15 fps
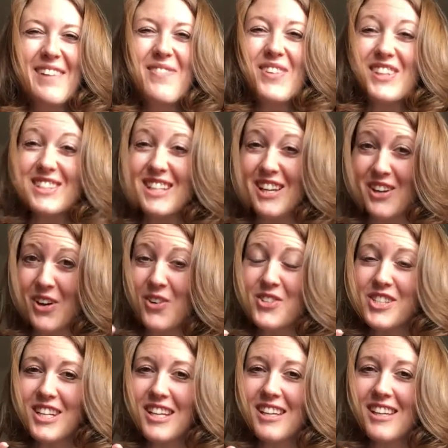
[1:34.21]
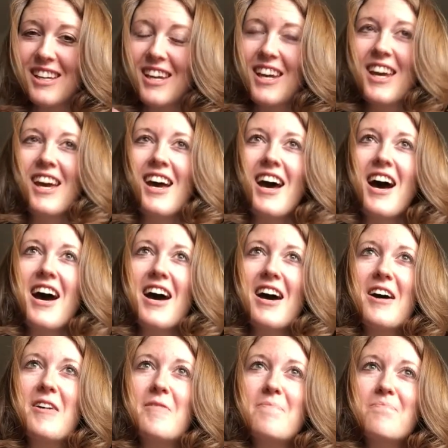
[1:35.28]
feels like coaching
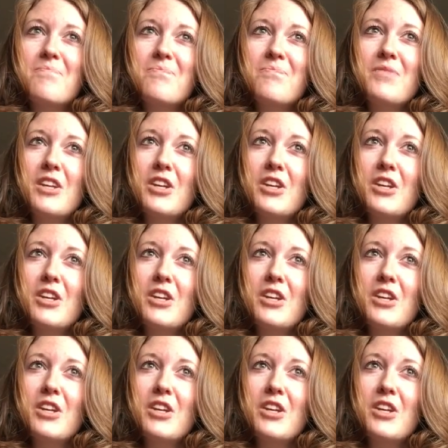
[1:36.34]
and